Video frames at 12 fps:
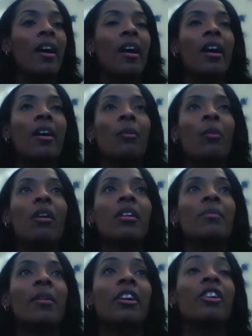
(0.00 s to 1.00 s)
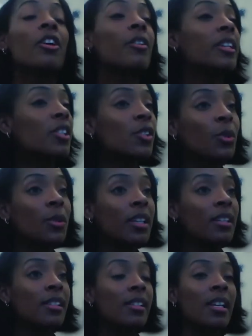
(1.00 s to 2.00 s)
welcome our current
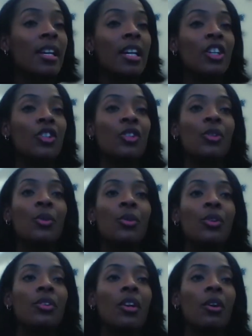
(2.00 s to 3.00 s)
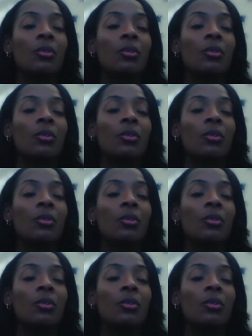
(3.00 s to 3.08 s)
students to,